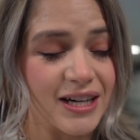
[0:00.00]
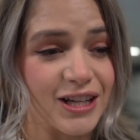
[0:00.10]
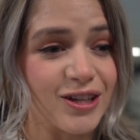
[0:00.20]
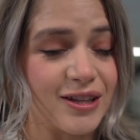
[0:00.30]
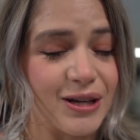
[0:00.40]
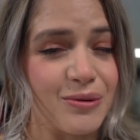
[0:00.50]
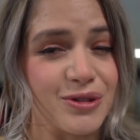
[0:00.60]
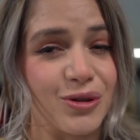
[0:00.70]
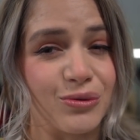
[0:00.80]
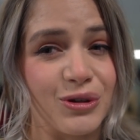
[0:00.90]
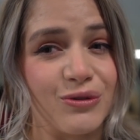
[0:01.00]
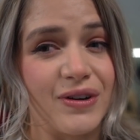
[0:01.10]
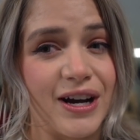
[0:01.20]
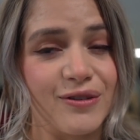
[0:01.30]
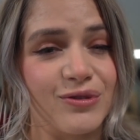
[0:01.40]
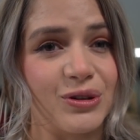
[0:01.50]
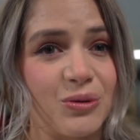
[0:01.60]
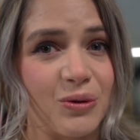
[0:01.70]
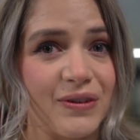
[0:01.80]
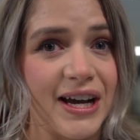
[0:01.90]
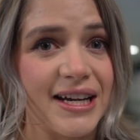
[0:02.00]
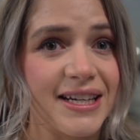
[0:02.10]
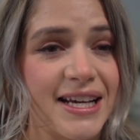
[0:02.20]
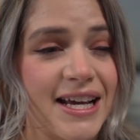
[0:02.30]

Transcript: and I thought that was a 305 for the Corvette,